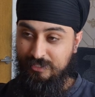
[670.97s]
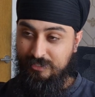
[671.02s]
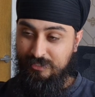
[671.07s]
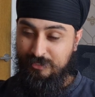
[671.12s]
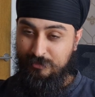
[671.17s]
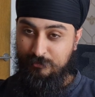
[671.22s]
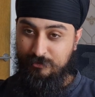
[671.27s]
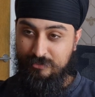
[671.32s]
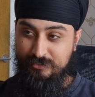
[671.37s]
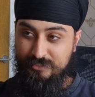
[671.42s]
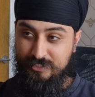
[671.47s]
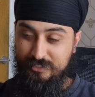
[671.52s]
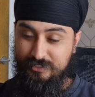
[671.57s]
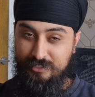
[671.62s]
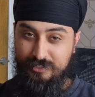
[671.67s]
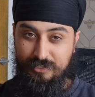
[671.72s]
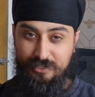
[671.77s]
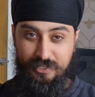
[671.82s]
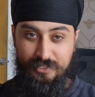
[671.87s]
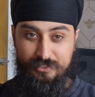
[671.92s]
Whereas, like,
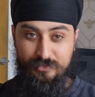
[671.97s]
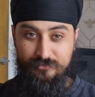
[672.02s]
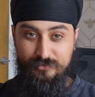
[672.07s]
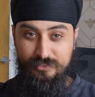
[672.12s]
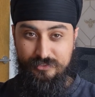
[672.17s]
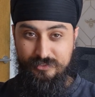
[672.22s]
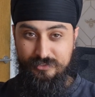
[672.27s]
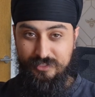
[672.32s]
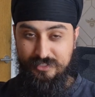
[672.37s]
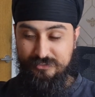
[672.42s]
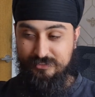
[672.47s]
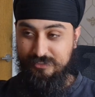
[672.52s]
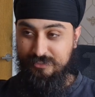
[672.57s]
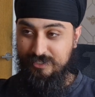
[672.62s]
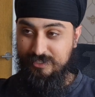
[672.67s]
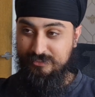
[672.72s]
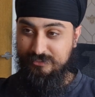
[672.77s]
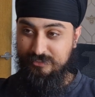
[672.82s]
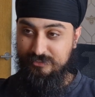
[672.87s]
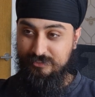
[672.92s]
I don't really think that's the
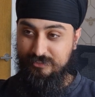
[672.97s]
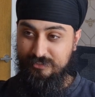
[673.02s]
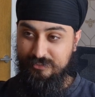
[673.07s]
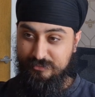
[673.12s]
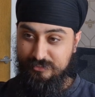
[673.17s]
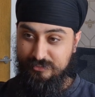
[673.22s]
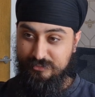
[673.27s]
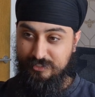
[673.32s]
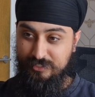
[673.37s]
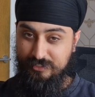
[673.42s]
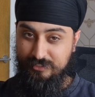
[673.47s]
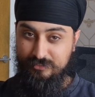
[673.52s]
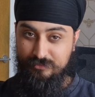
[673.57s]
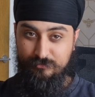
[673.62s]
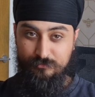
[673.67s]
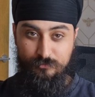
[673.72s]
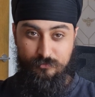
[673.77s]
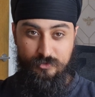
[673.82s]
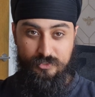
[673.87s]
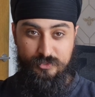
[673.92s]
case. I think it's just like
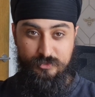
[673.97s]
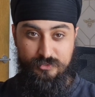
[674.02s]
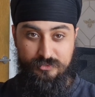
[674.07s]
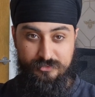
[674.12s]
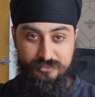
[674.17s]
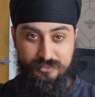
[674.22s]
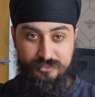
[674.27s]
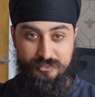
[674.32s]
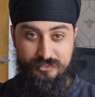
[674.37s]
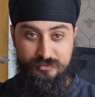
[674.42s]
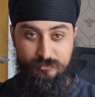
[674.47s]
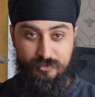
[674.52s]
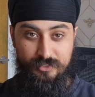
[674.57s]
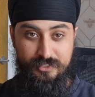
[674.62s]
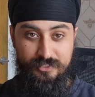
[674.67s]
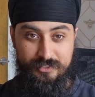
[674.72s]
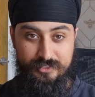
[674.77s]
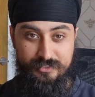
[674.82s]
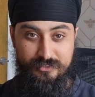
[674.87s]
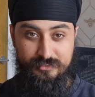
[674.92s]
what you see is what it
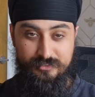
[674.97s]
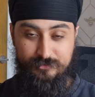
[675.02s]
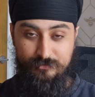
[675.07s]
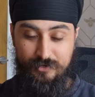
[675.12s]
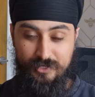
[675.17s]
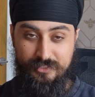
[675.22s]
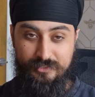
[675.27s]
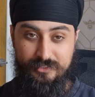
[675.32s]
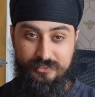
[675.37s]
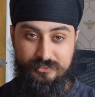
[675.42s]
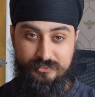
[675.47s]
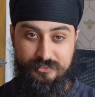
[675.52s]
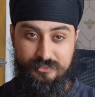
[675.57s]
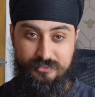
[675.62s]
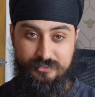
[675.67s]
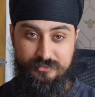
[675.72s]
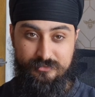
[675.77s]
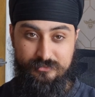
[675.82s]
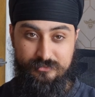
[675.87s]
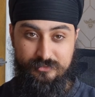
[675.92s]
is, right? This
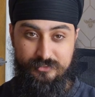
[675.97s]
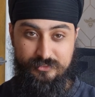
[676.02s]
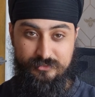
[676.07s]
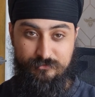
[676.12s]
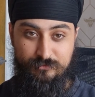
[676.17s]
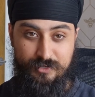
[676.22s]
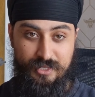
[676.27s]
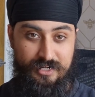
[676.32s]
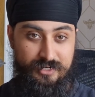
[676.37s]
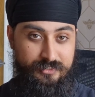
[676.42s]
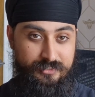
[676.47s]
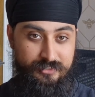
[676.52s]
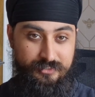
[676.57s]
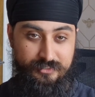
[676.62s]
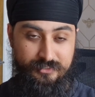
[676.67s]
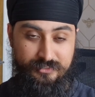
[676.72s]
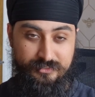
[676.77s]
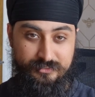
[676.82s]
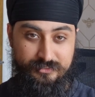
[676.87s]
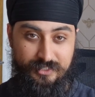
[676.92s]
reality
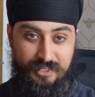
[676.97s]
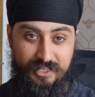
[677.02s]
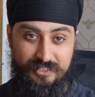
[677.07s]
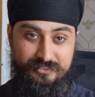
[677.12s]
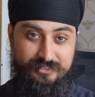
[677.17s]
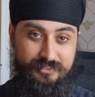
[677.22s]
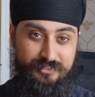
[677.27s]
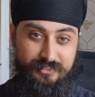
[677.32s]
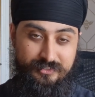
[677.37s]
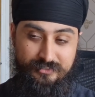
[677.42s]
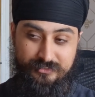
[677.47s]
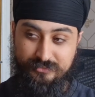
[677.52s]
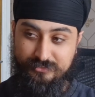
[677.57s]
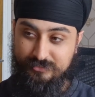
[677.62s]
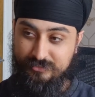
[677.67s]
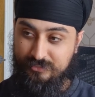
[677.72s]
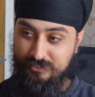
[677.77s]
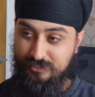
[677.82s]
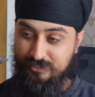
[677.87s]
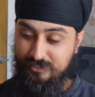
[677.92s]
is as it is,
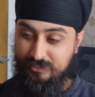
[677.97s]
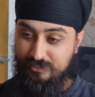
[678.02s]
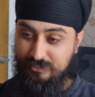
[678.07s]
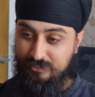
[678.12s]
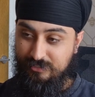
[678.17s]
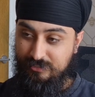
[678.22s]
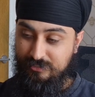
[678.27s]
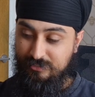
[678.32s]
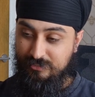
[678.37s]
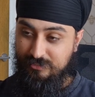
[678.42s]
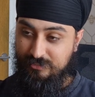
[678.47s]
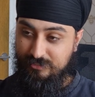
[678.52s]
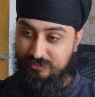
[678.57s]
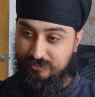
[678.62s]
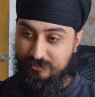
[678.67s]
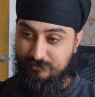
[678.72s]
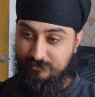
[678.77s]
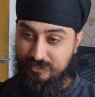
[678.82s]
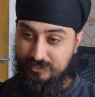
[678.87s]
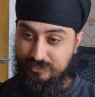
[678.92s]

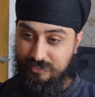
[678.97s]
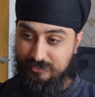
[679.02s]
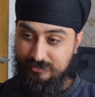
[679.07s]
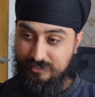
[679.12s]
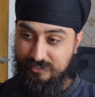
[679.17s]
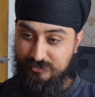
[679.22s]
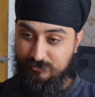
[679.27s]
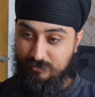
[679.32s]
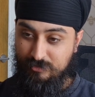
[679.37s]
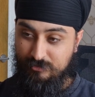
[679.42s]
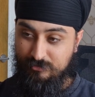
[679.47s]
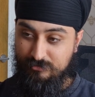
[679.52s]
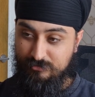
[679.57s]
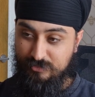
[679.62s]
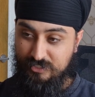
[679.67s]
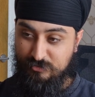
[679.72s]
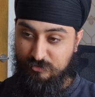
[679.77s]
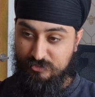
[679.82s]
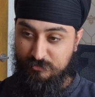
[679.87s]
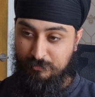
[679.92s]
and that's
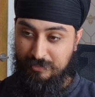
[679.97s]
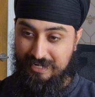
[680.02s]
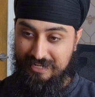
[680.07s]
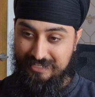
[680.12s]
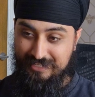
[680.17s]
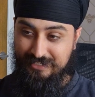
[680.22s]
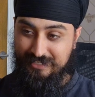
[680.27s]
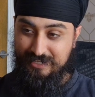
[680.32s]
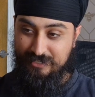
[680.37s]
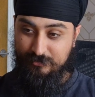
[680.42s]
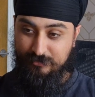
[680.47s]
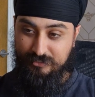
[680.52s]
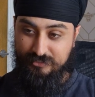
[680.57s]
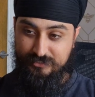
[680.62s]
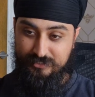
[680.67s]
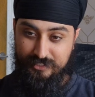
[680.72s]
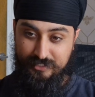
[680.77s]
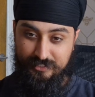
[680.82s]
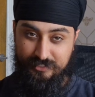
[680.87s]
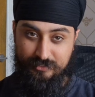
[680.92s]
what's playing out. It's
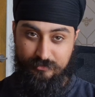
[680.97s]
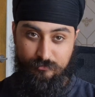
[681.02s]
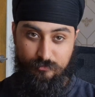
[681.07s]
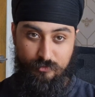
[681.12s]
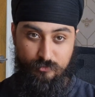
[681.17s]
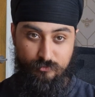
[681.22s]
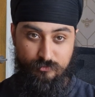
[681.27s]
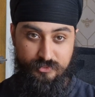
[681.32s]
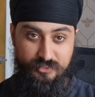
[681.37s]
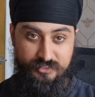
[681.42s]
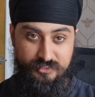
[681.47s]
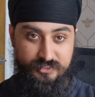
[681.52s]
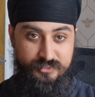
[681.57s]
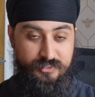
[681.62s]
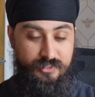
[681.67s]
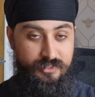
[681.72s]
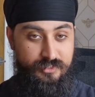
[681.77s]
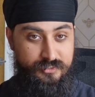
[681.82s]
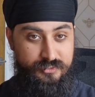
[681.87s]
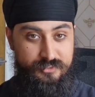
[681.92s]
like it's just
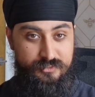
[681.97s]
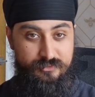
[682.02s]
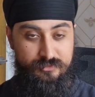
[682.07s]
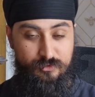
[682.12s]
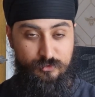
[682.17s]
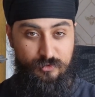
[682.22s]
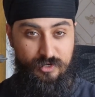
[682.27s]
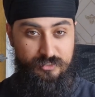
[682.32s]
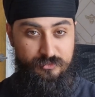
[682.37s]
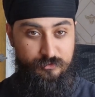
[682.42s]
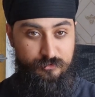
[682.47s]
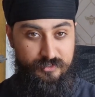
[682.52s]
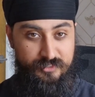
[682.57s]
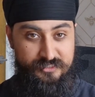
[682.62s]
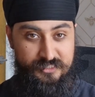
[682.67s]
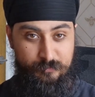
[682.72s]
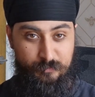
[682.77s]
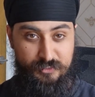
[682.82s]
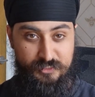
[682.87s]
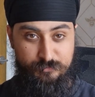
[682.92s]
us through our
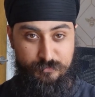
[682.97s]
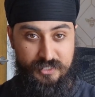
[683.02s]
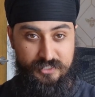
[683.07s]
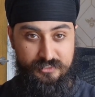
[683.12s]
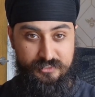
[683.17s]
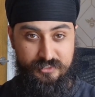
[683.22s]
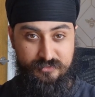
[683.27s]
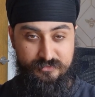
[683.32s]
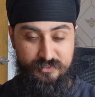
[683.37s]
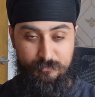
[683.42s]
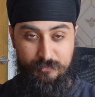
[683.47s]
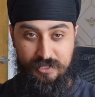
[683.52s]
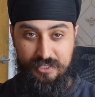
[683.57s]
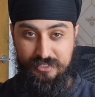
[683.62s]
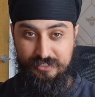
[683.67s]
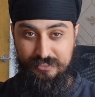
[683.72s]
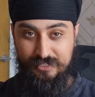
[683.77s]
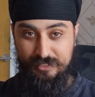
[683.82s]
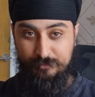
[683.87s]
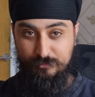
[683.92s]
dualistic perspectives applying
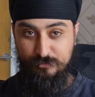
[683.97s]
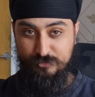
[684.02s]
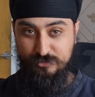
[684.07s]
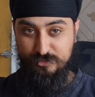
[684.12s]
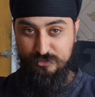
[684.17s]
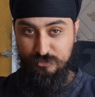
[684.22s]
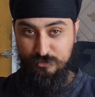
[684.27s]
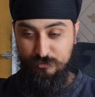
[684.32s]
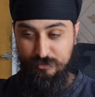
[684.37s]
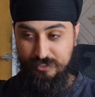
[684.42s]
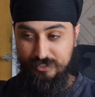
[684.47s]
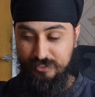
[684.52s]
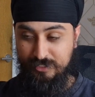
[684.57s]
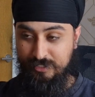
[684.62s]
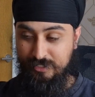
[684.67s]
labels to it,